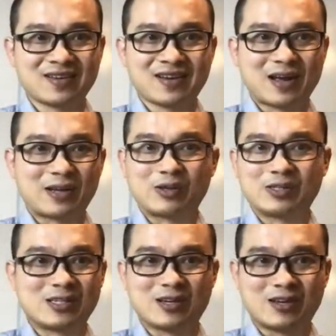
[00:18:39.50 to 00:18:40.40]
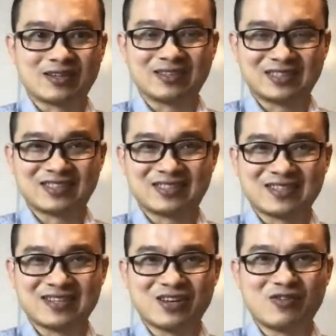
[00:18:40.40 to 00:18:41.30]
I don't see a lot of
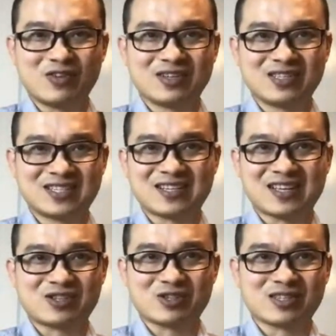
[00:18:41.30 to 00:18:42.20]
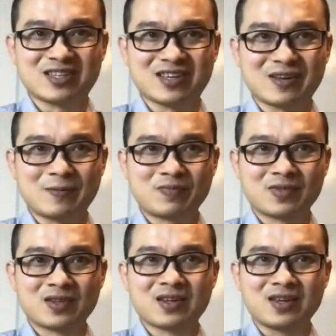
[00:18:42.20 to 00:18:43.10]
liver stagnation in there.
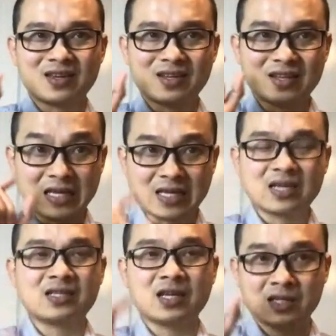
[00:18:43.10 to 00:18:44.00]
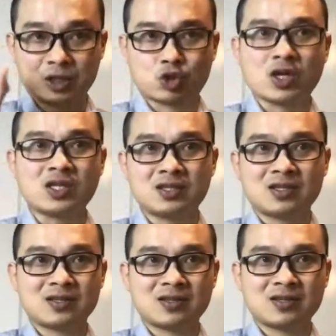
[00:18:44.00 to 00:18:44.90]
Yes, stress.
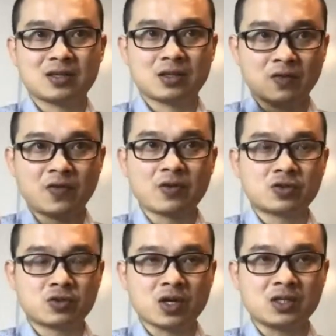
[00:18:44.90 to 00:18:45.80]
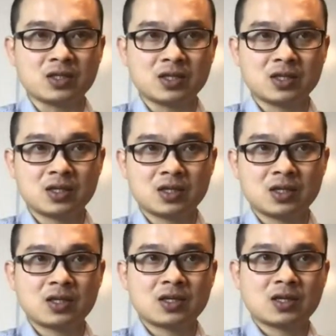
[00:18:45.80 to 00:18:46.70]
If they feel stress
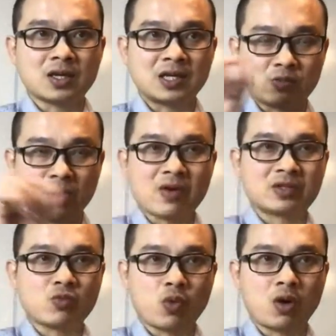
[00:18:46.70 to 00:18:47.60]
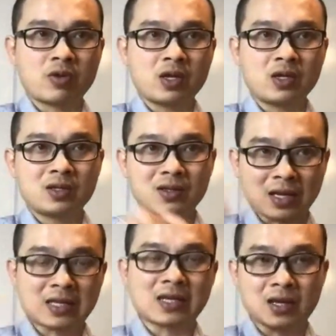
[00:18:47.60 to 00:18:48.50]
as well as worry,
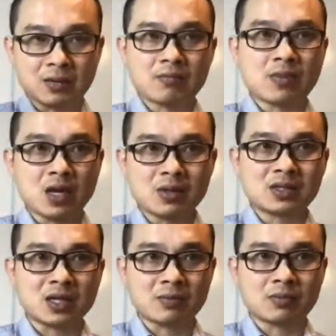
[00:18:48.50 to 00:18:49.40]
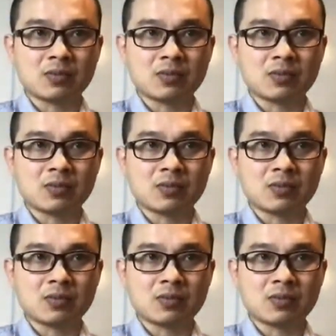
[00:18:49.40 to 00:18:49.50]
then yeah, maybe some